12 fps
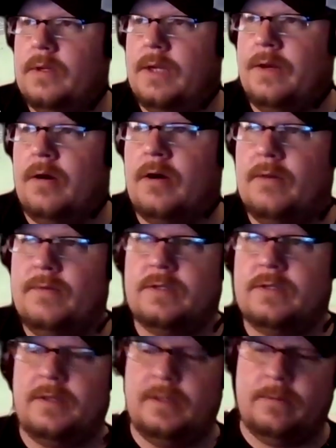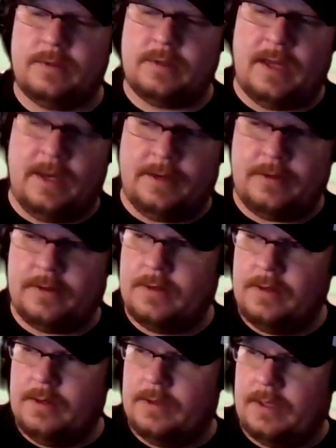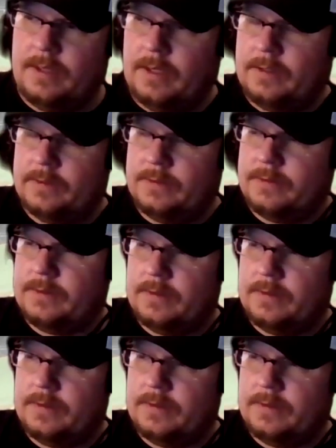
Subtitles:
and obviously with Leiter and